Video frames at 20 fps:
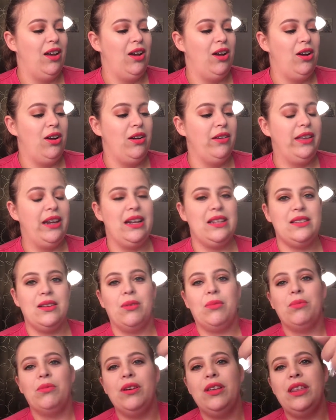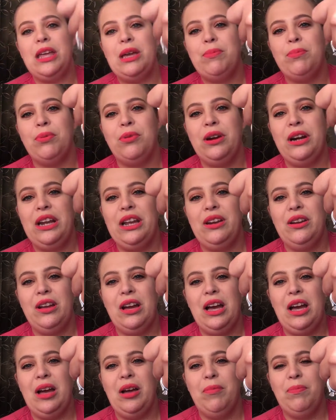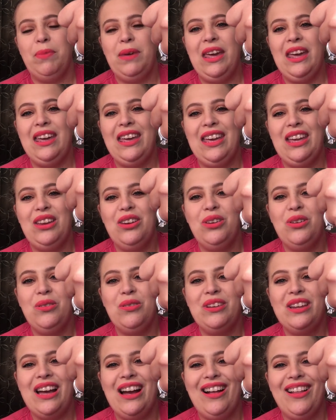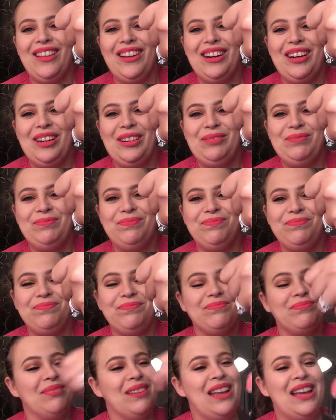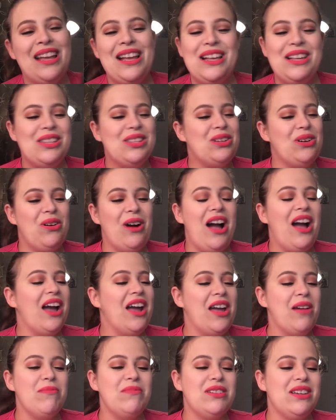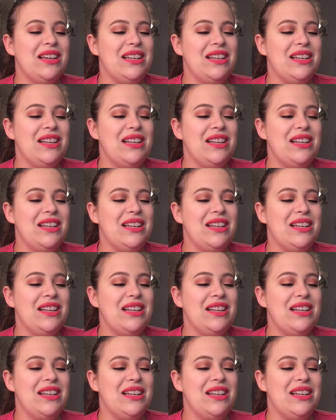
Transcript: Oh, that is a really pretty pinky nude color. So I